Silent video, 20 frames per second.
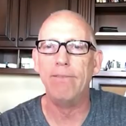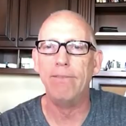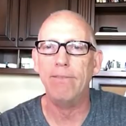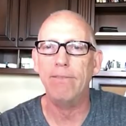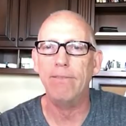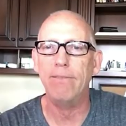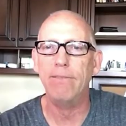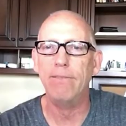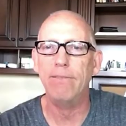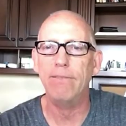
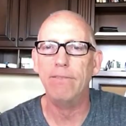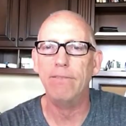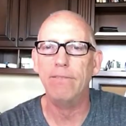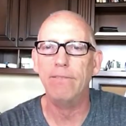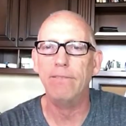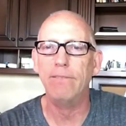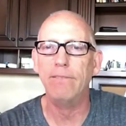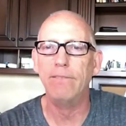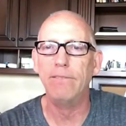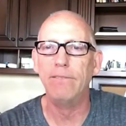
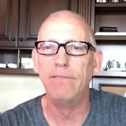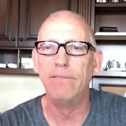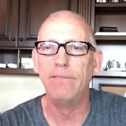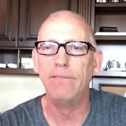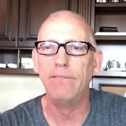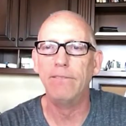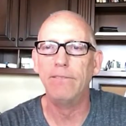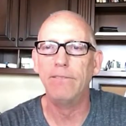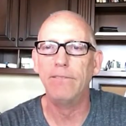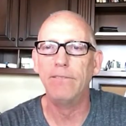
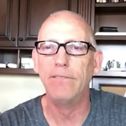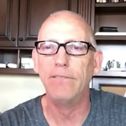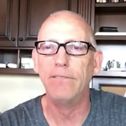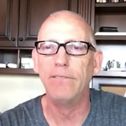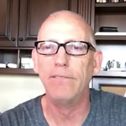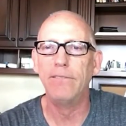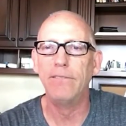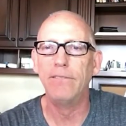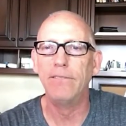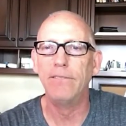
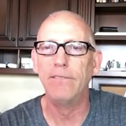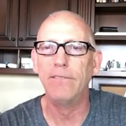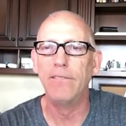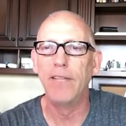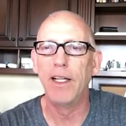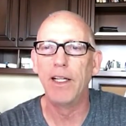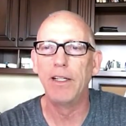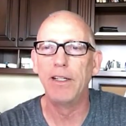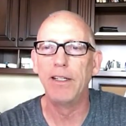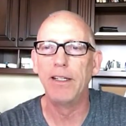
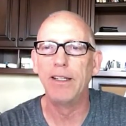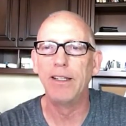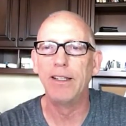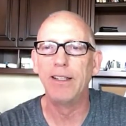Nobody speaks.